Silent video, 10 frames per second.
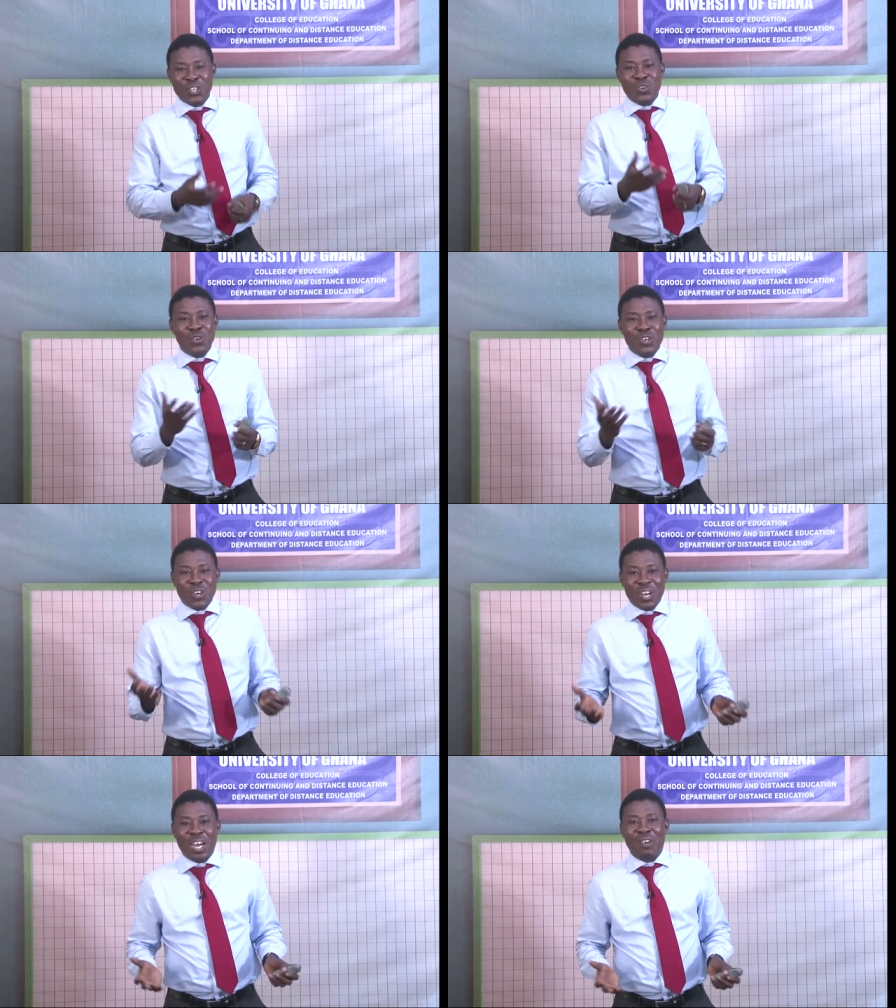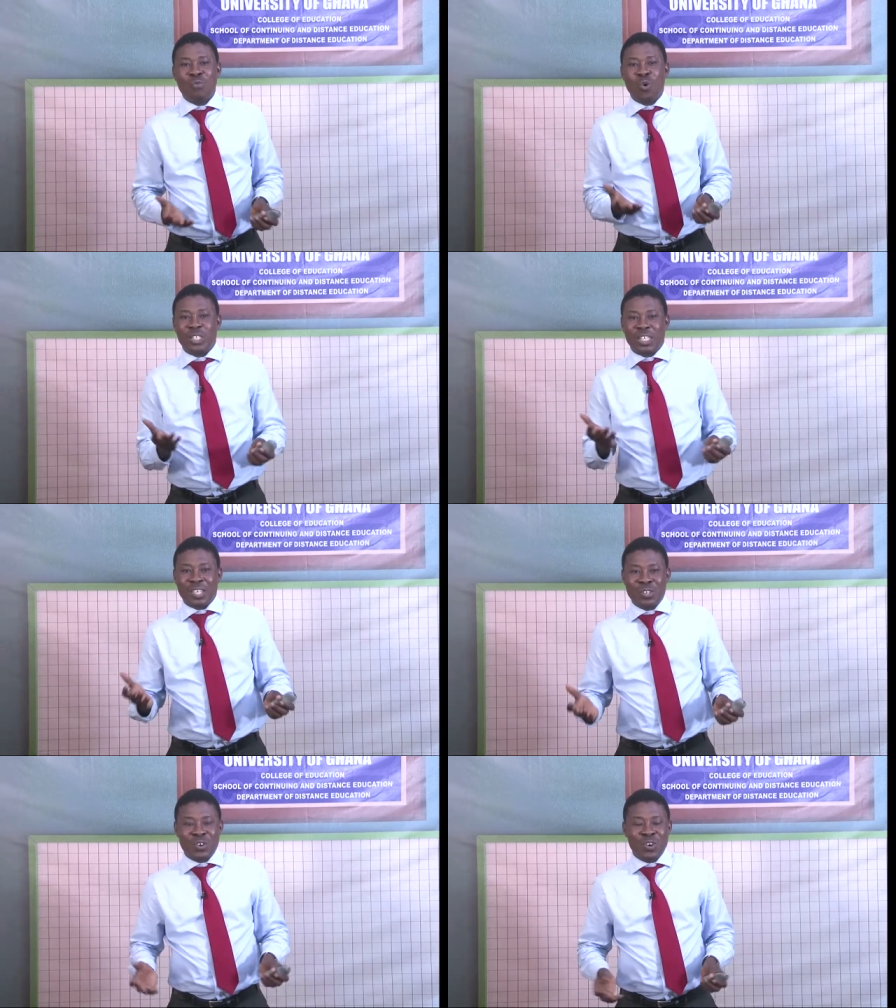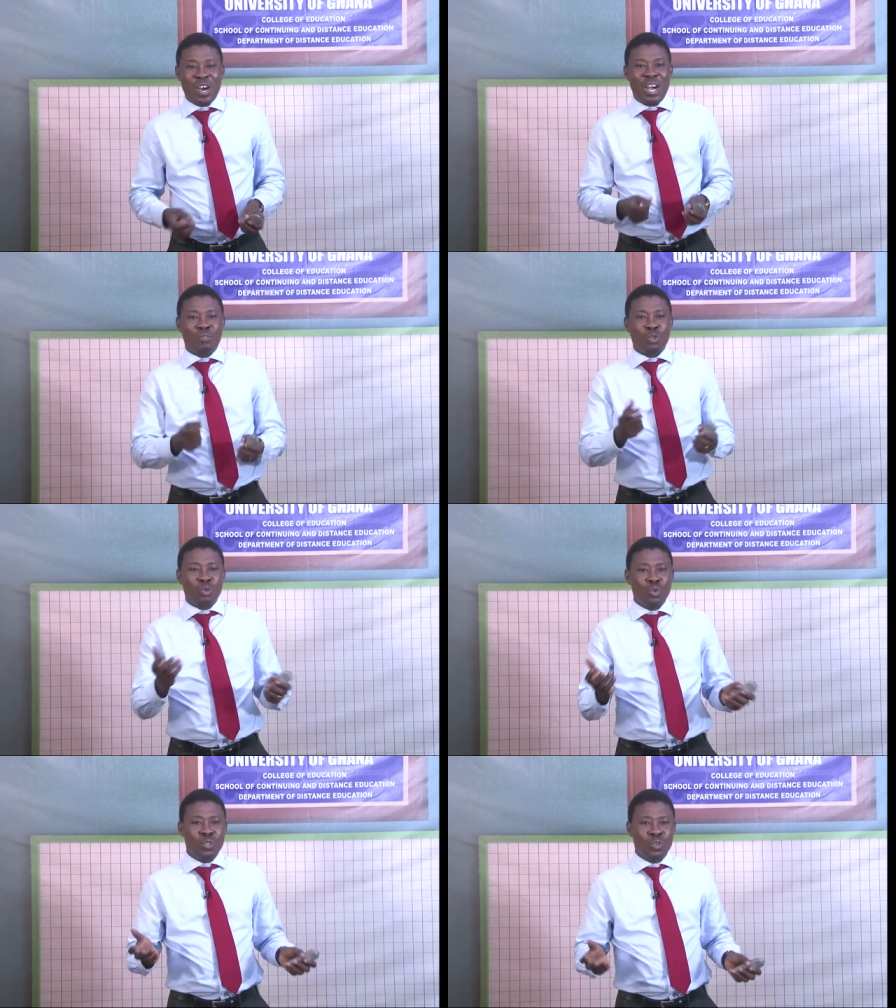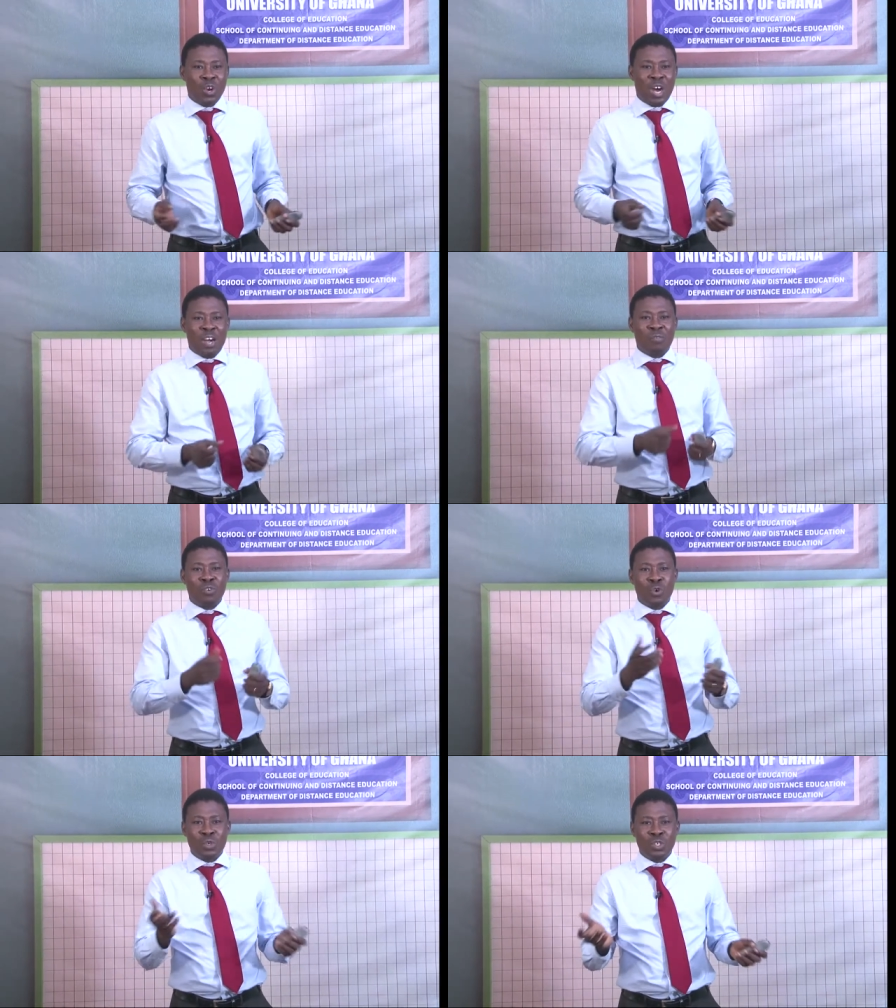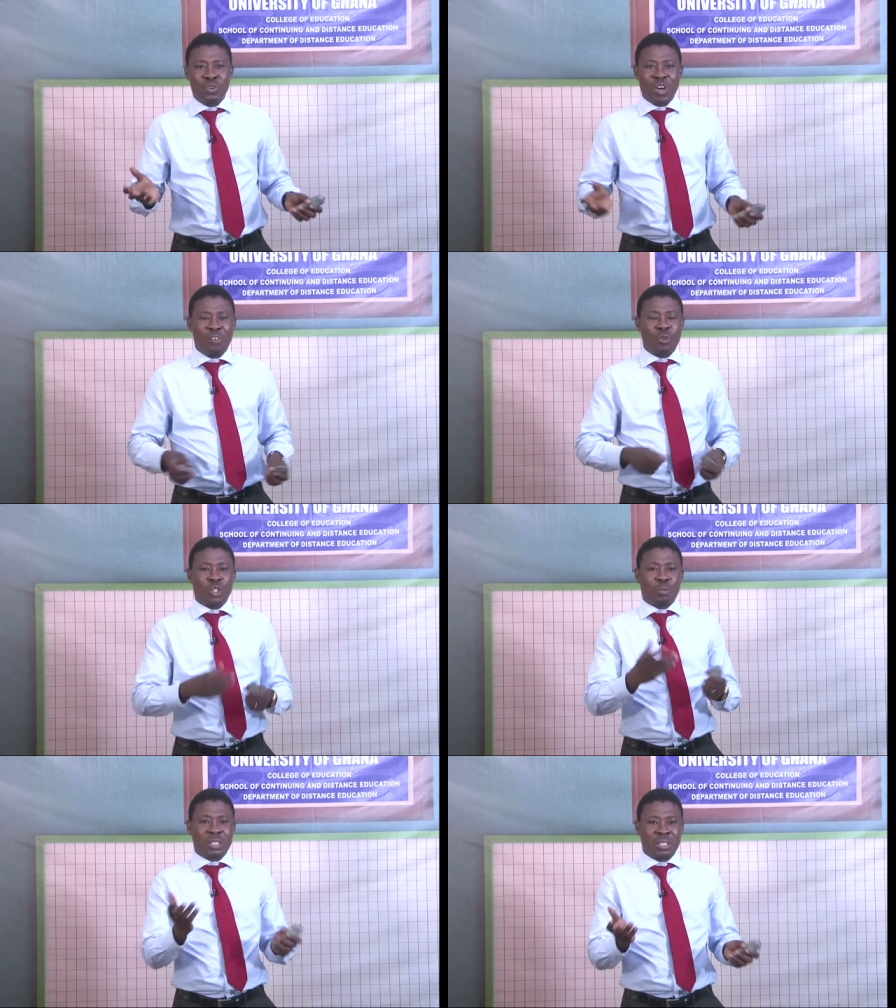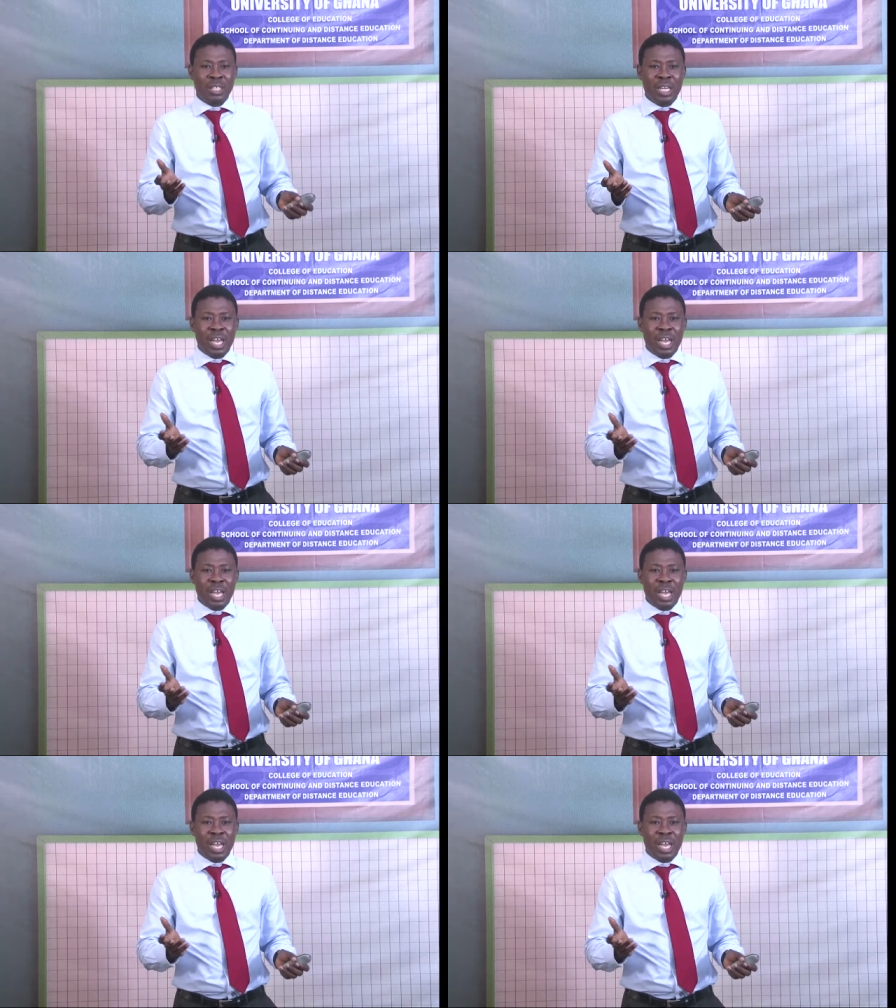you will not have water, you will not have school, you will not have road, you will not have hospital.